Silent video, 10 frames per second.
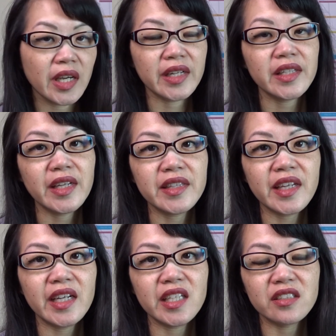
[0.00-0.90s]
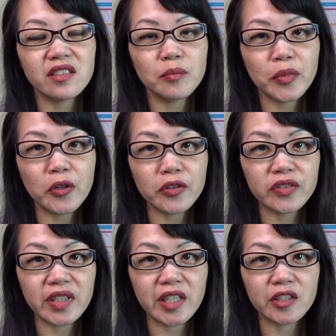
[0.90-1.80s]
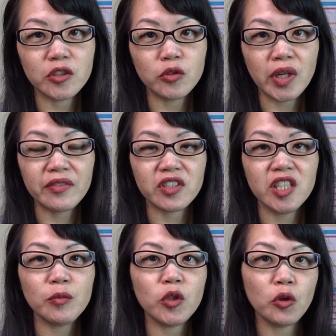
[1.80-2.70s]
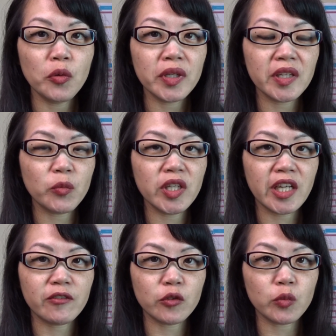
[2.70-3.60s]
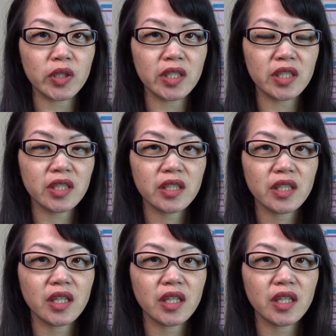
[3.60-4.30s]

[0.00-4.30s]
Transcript: And I like that it's in bulk so that you don't have to keep going week after week.